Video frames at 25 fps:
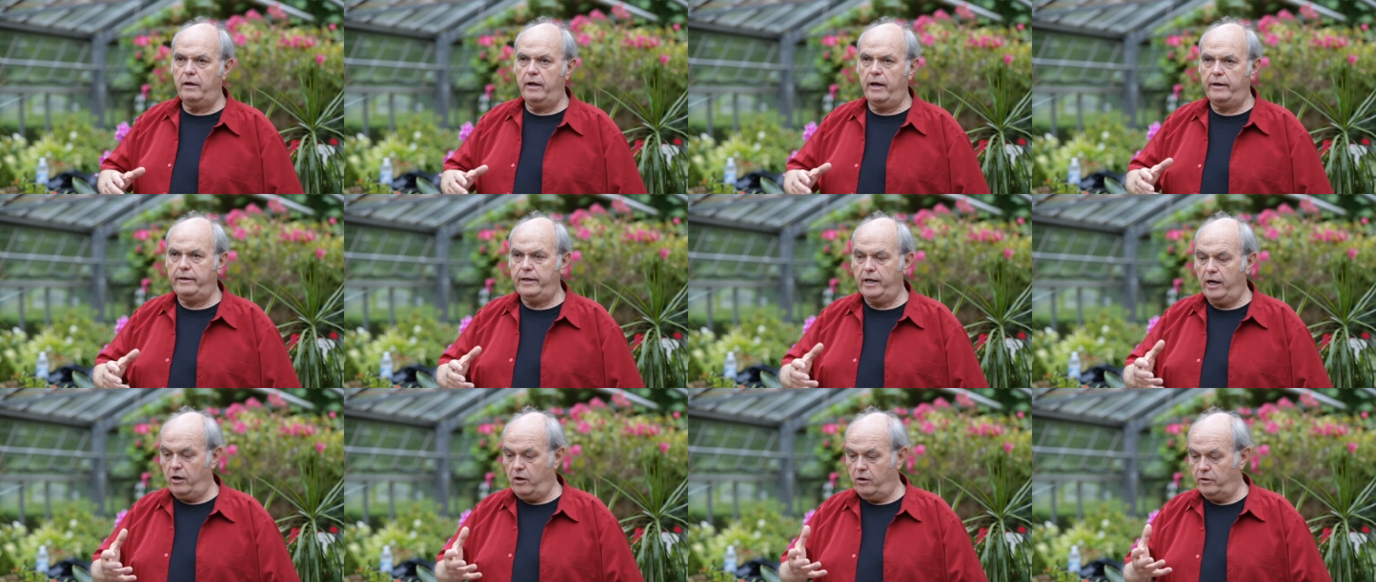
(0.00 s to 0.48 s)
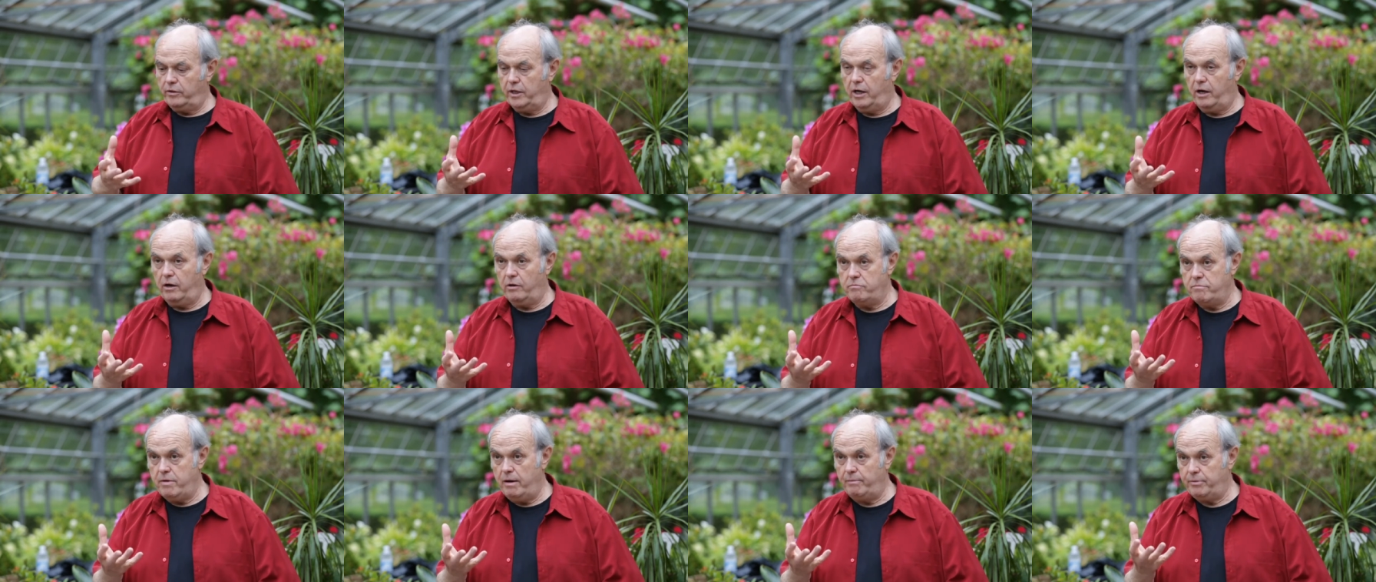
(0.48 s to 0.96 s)
And now,
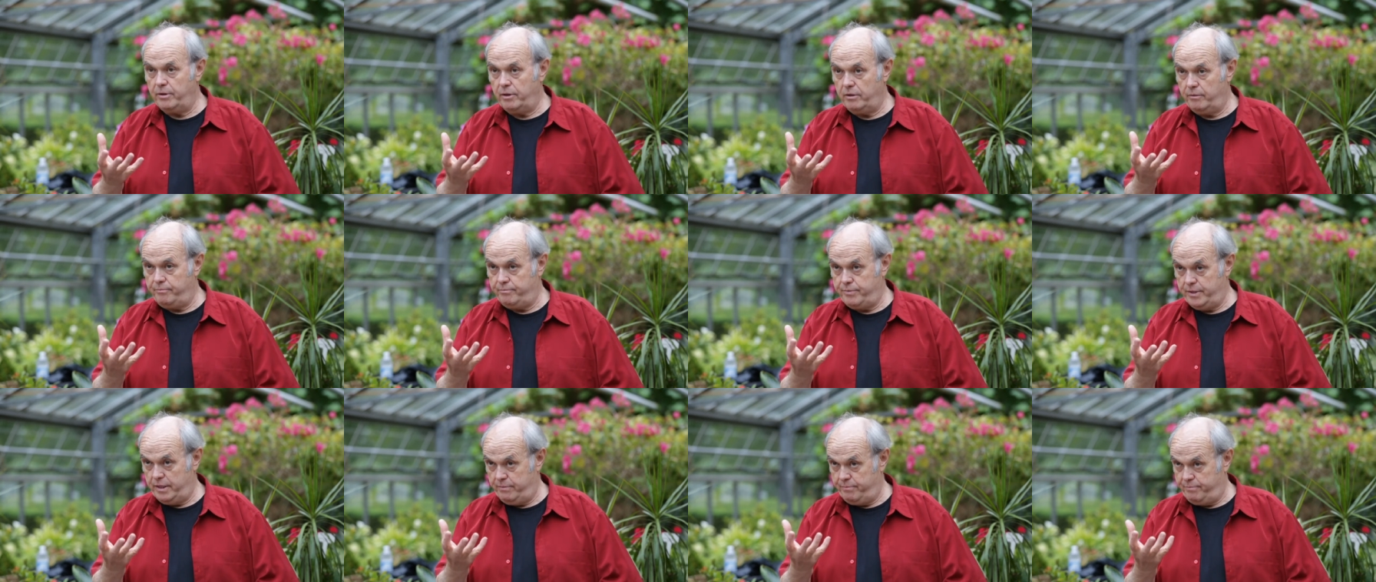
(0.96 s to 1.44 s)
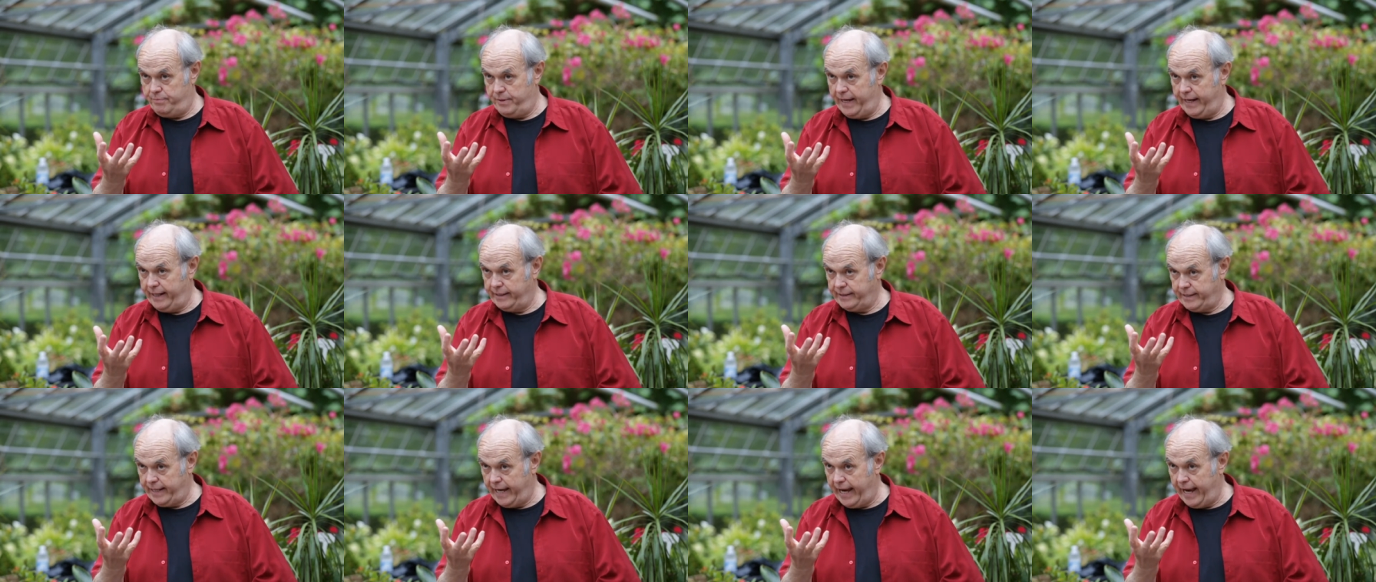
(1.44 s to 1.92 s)
now remember,
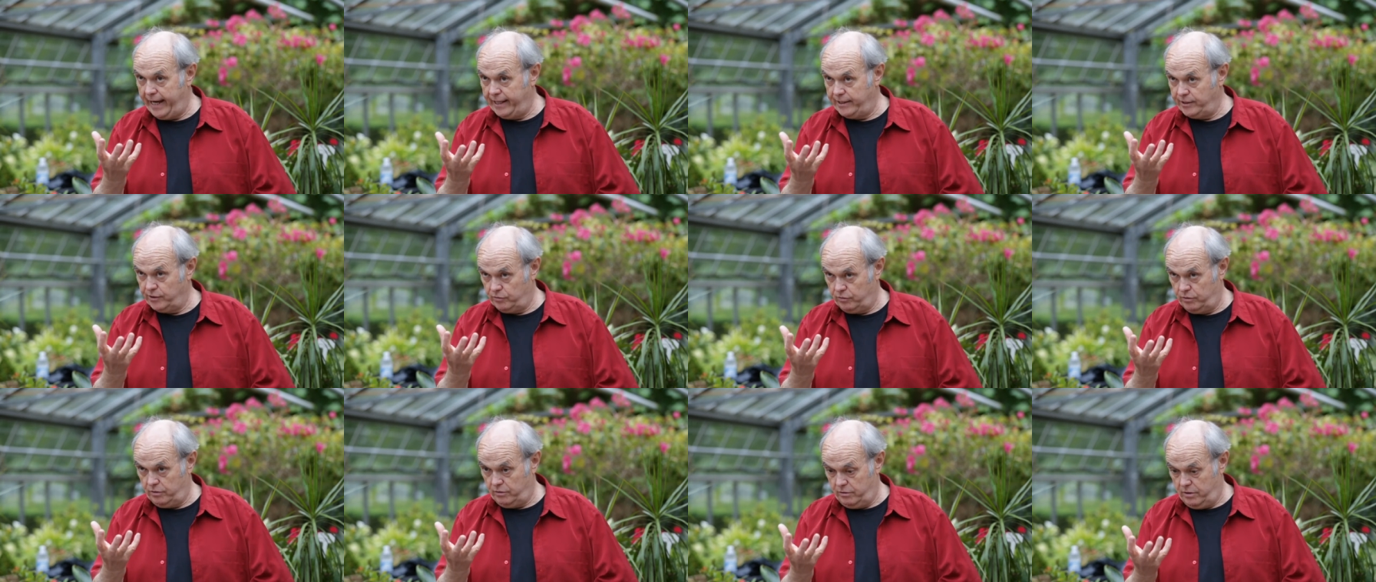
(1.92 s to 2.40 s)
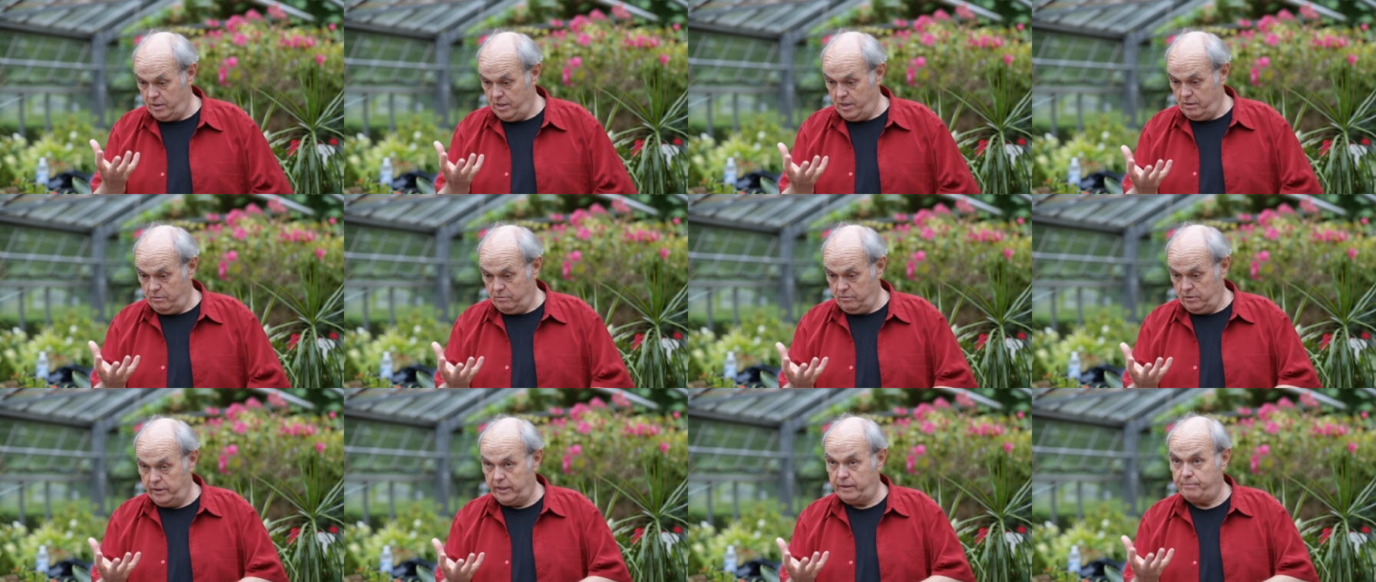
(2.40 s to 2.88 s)
Peg's hands were,
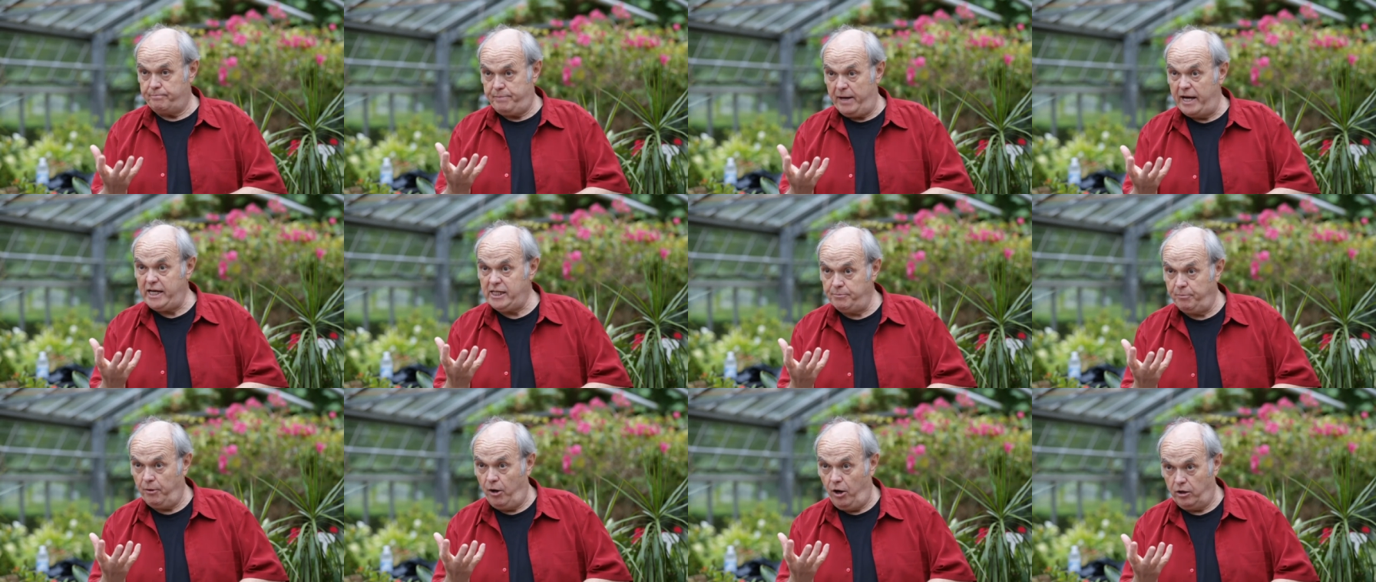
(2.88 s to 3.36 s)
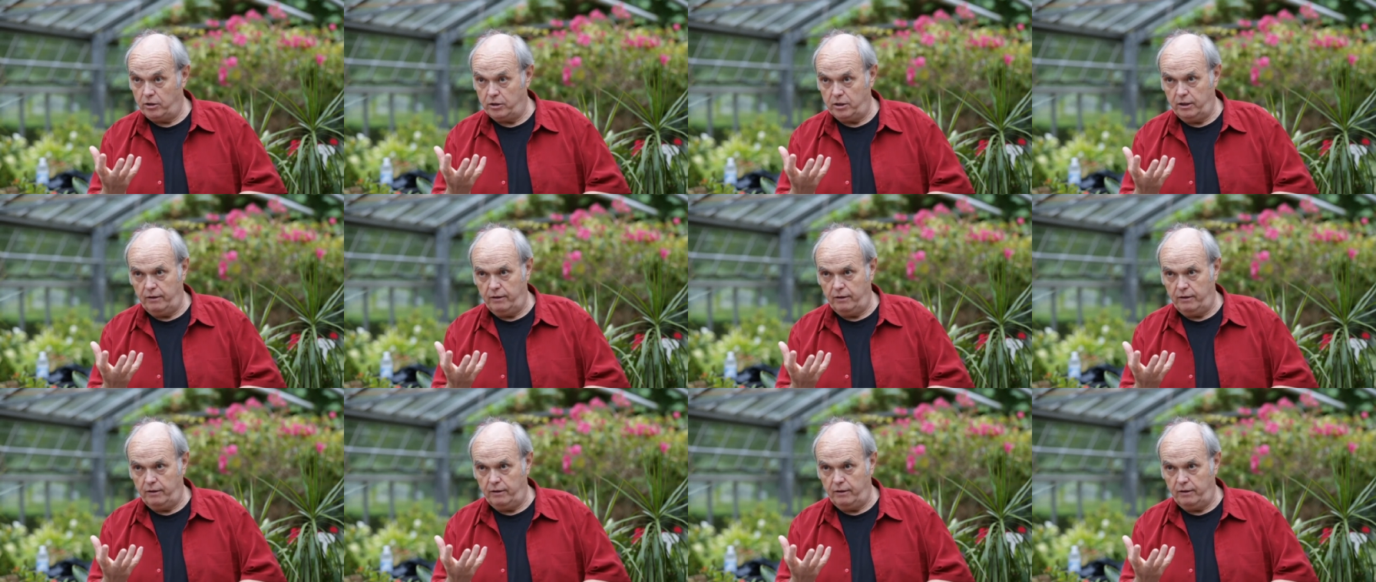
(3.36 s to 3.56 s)
were like baseball